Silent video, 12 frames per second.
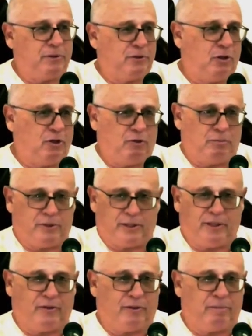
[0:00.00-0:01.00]
homes,
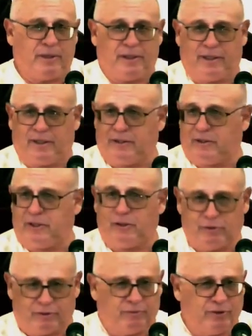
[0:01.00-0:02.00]
steal their money, and
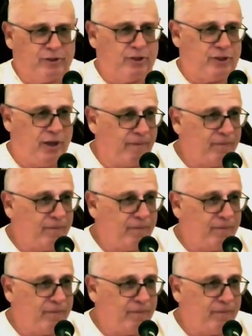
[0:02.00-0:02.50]
use it for Krishna.